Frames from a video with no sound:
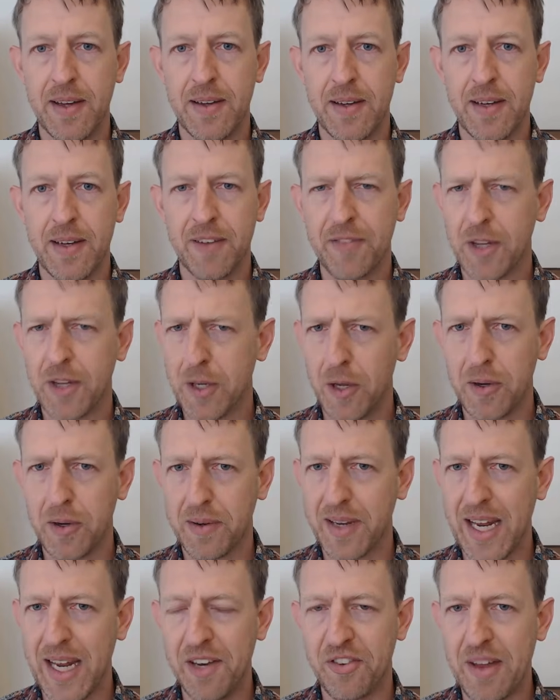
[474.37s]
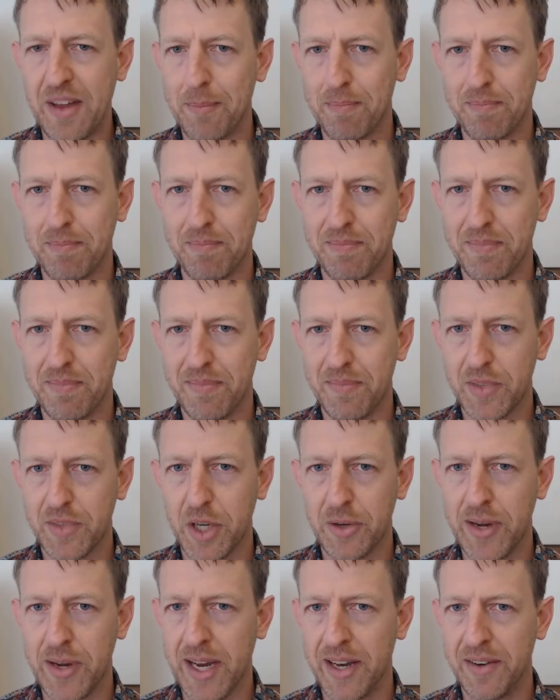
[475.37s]
If the clock ends up
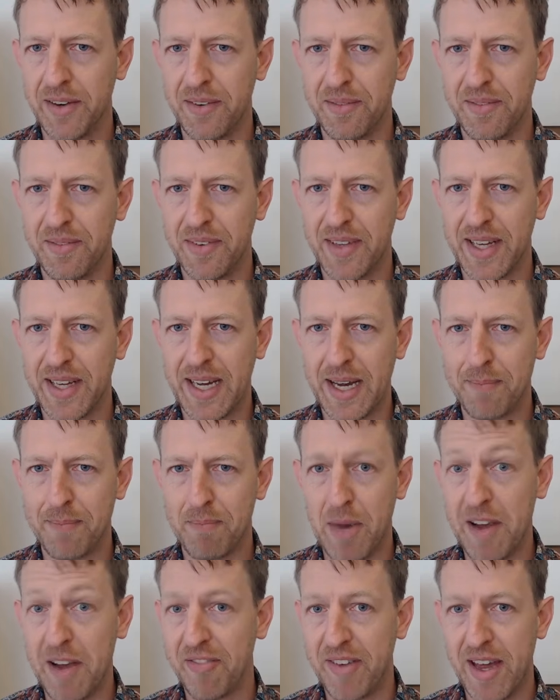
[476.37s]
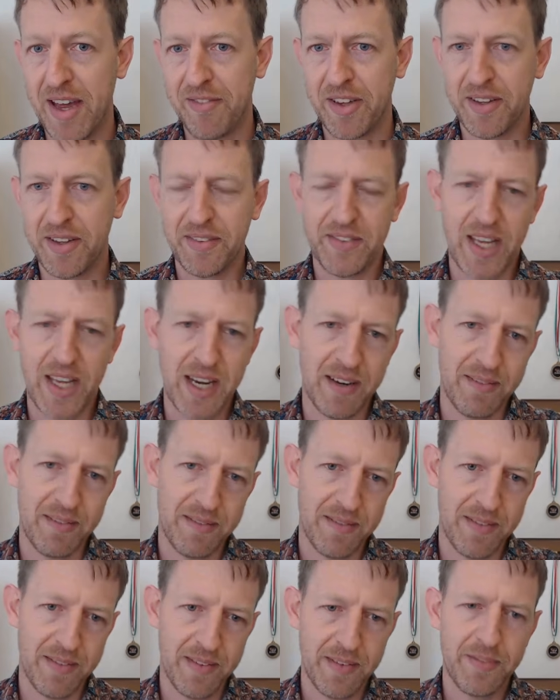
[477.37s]
going in my favour, then
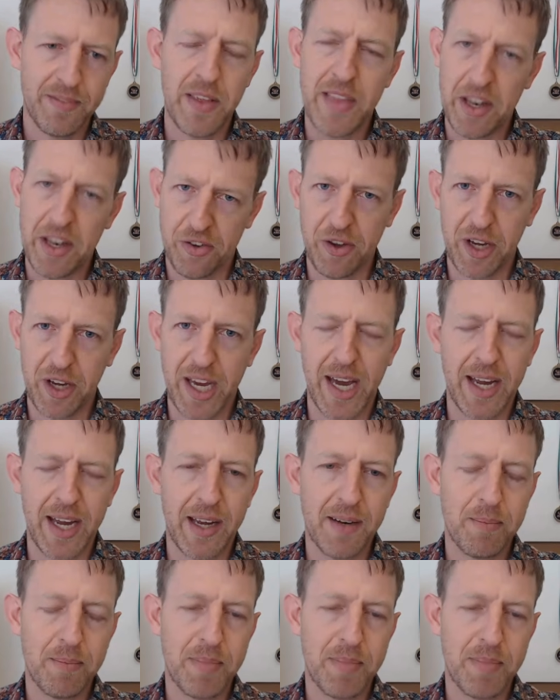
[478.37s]
that's okay.